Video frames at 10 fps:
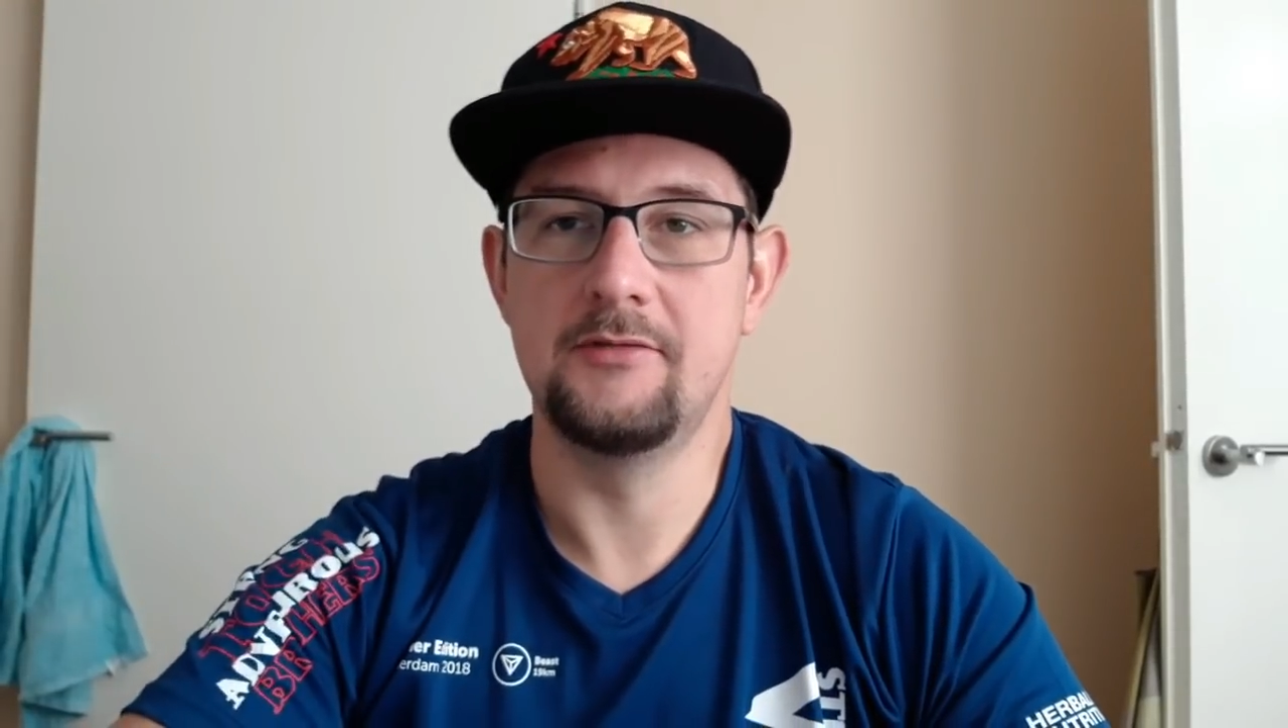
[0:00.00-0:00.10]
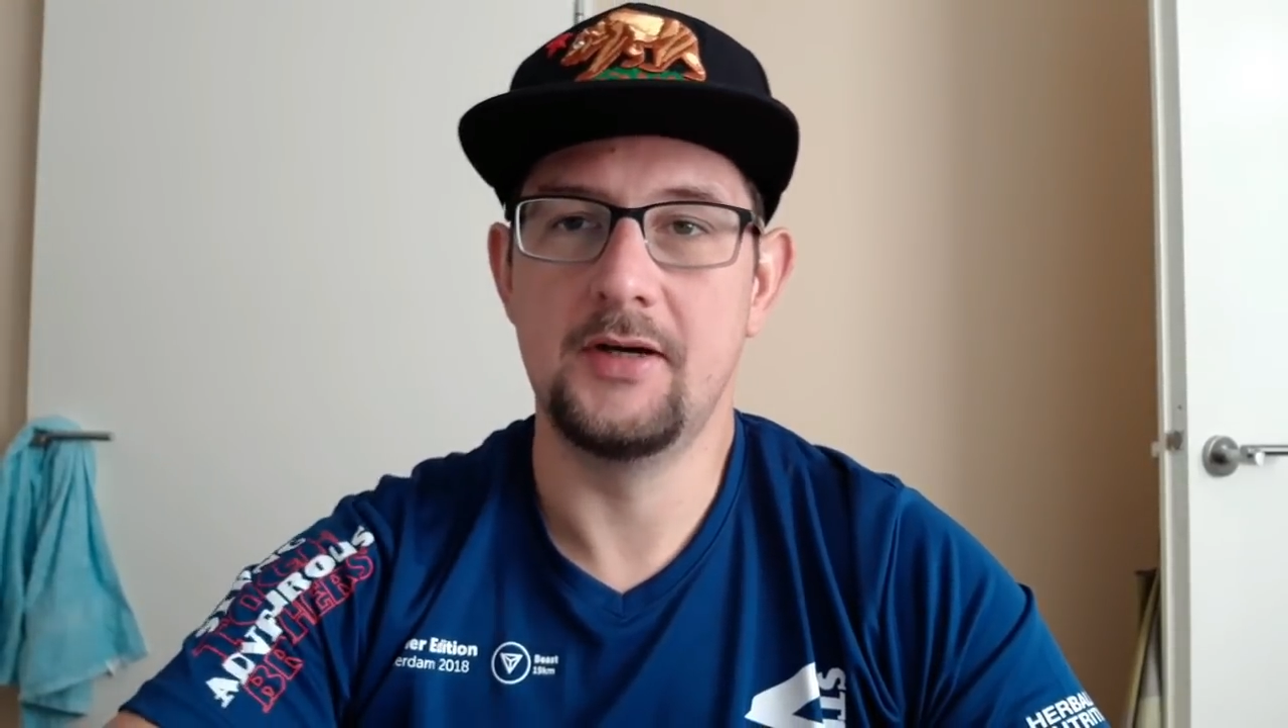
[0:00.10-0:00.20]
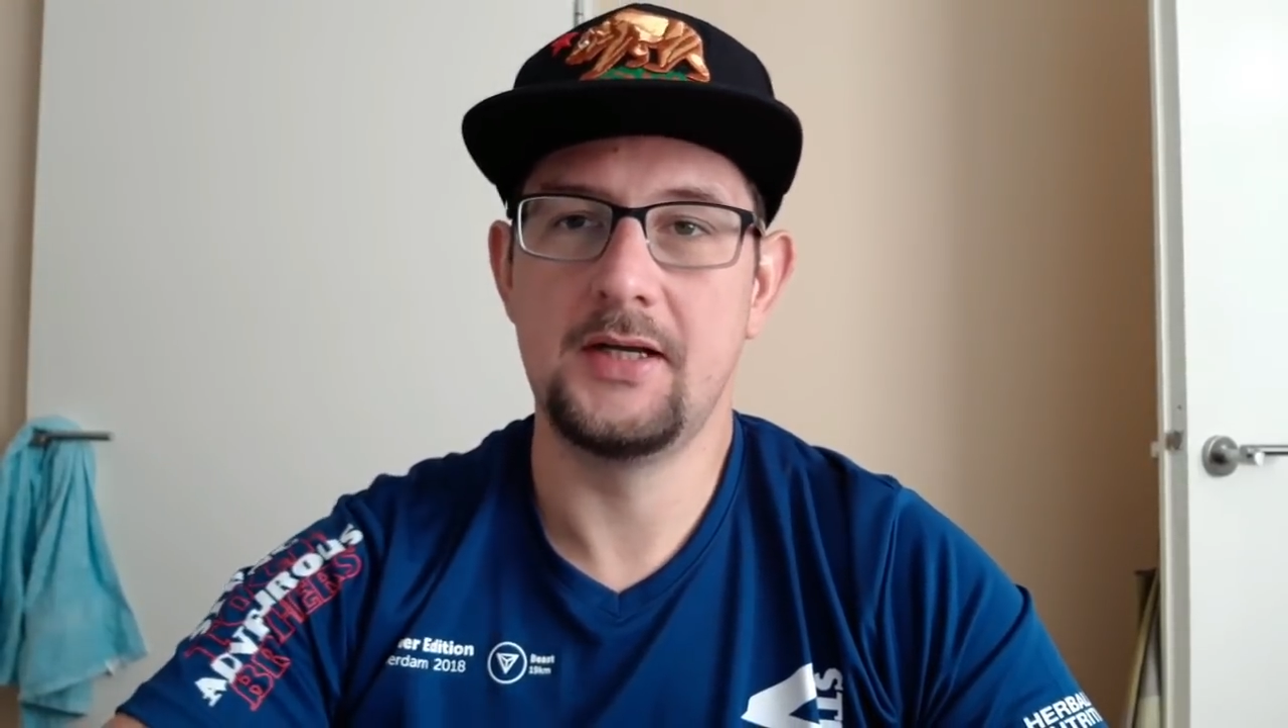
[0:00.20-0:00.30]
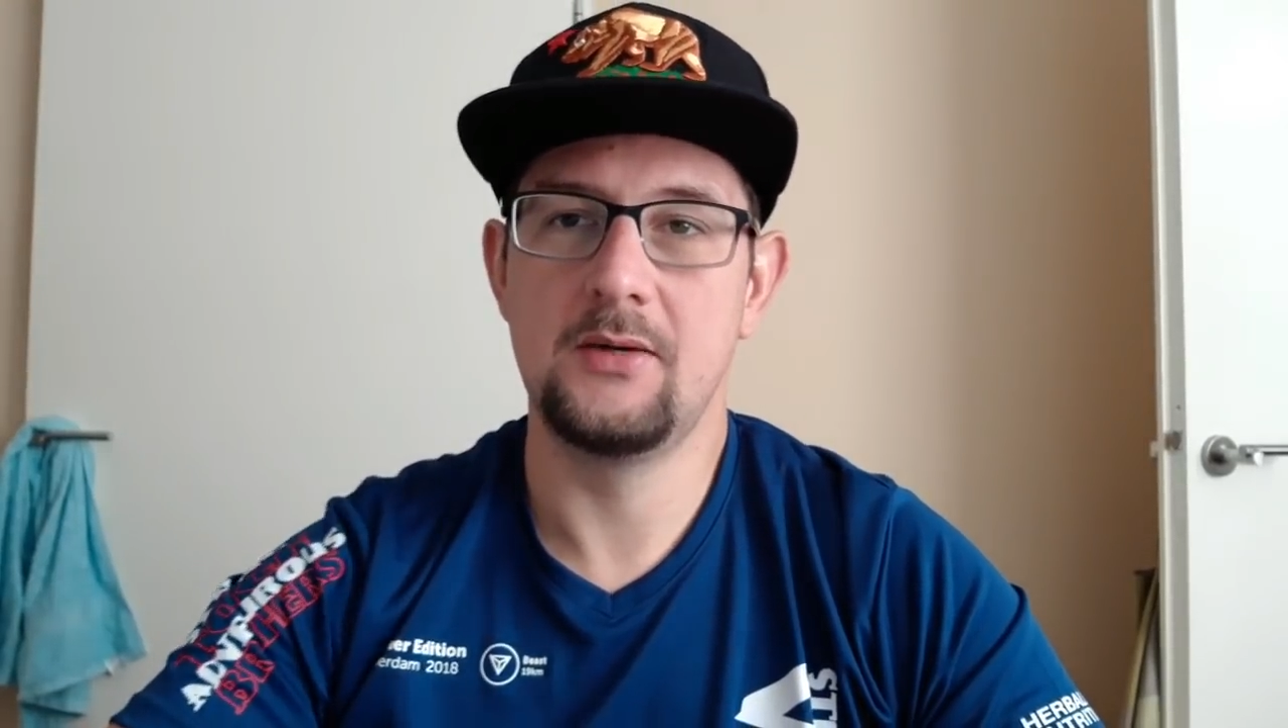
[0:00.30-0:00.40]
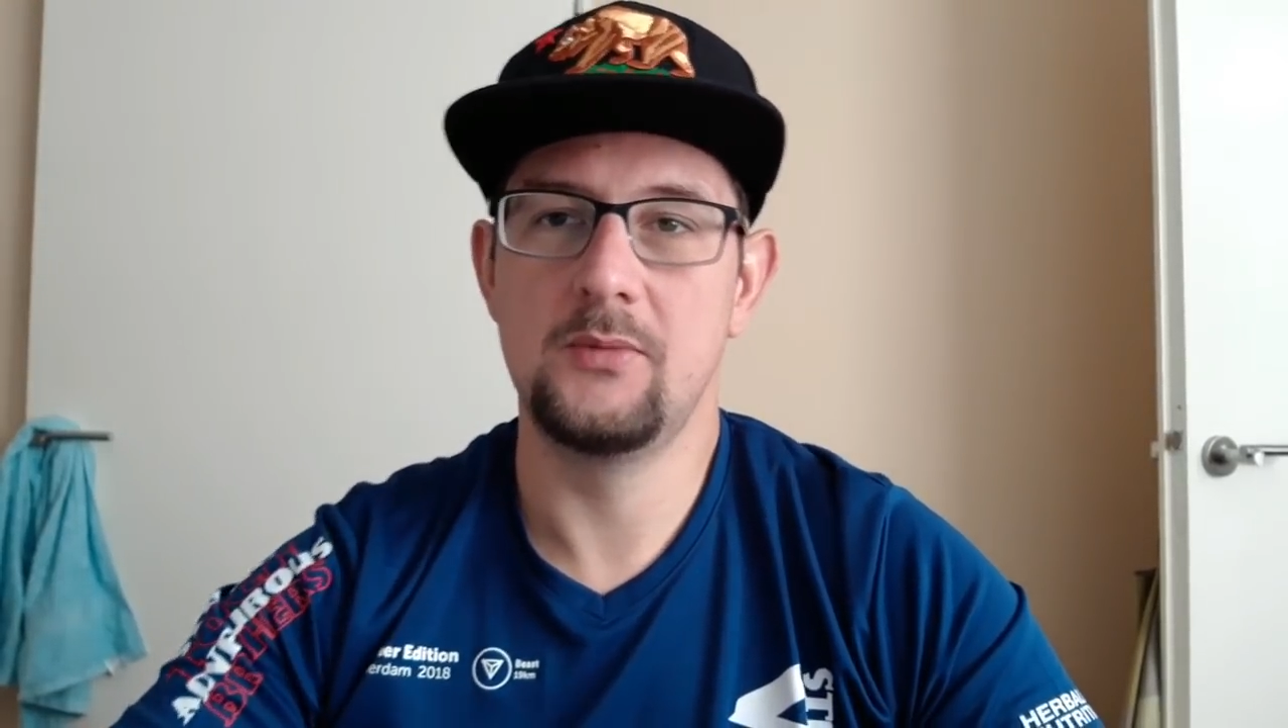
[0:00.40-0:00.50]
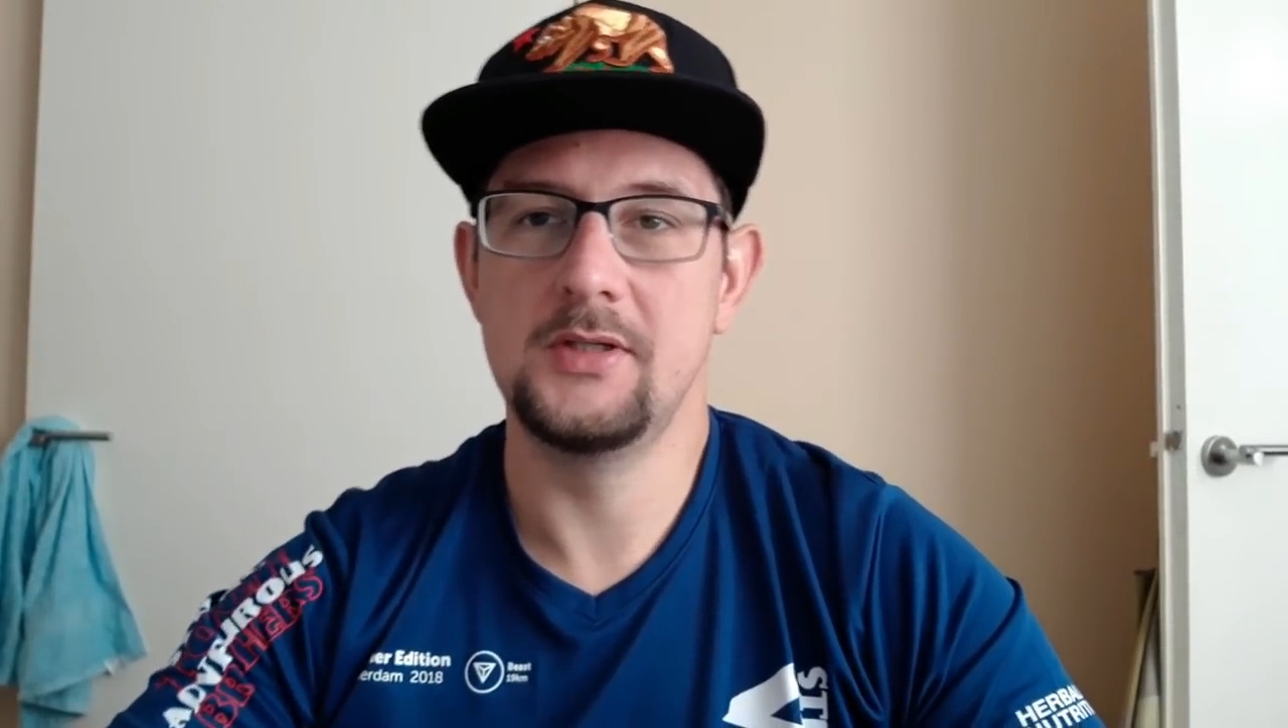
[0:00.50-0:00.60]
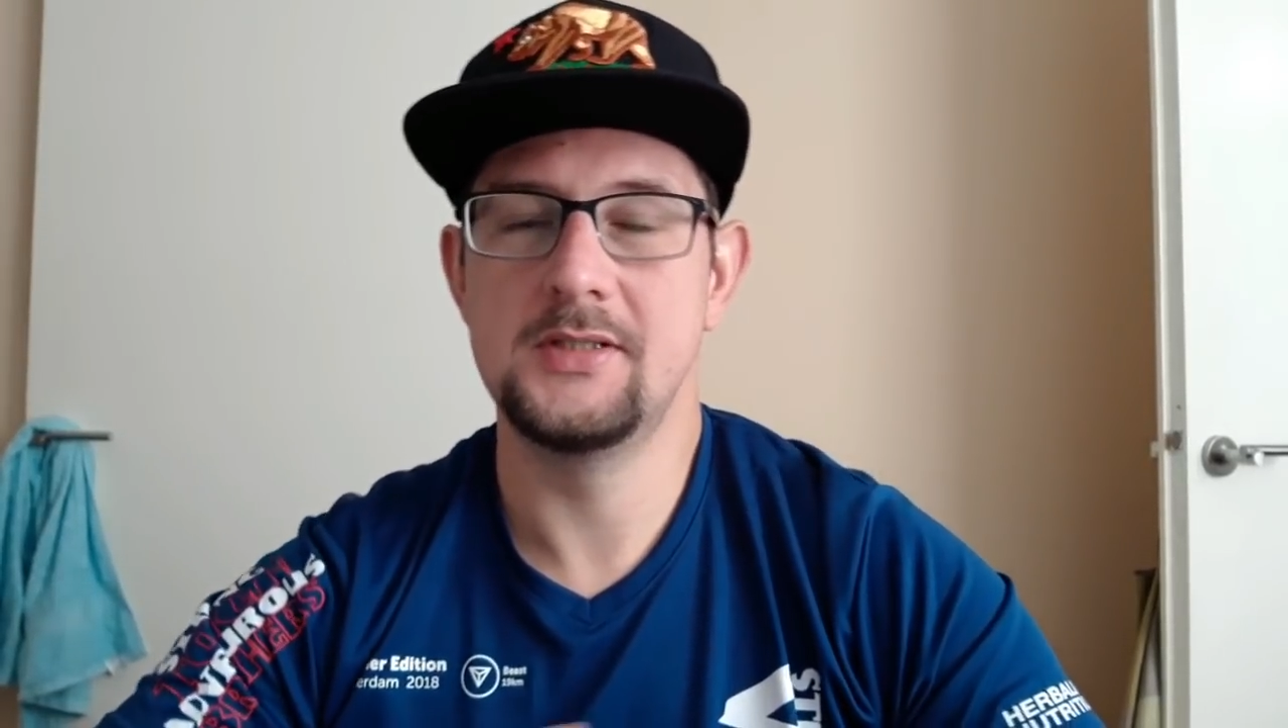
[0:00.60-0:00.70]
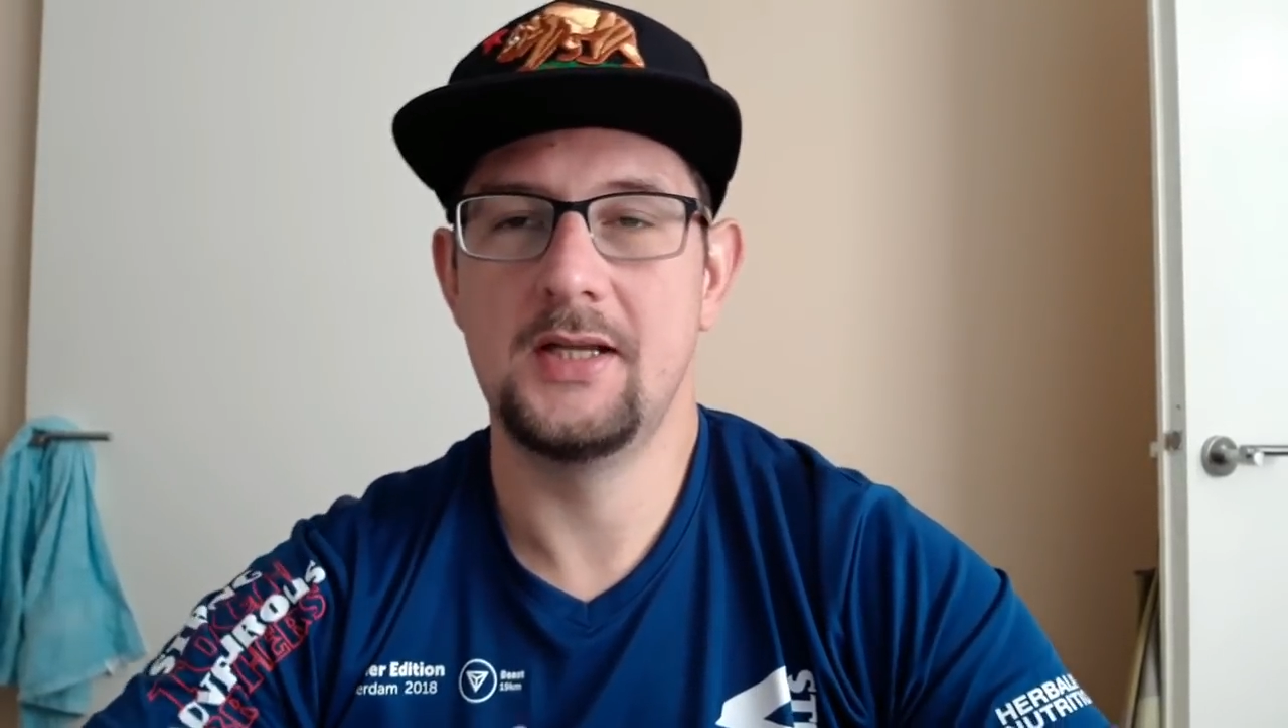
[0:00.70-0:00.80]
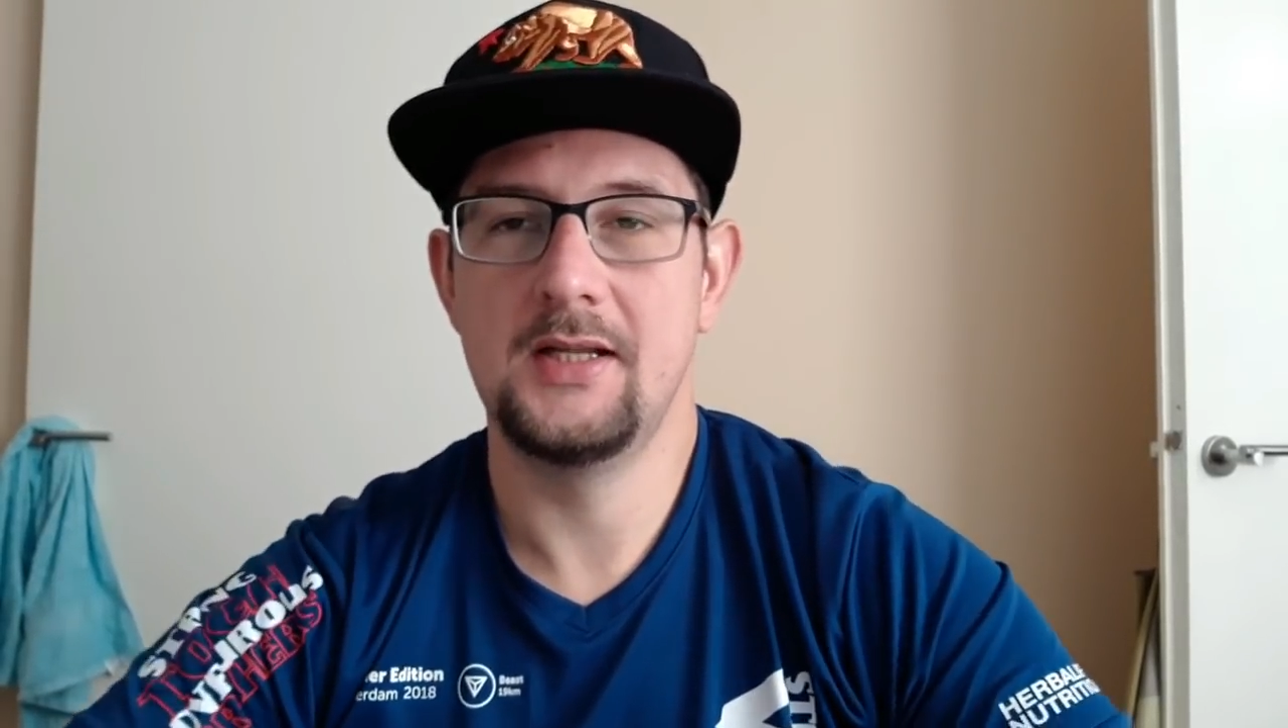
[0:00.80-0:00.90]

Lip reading: Viking runs that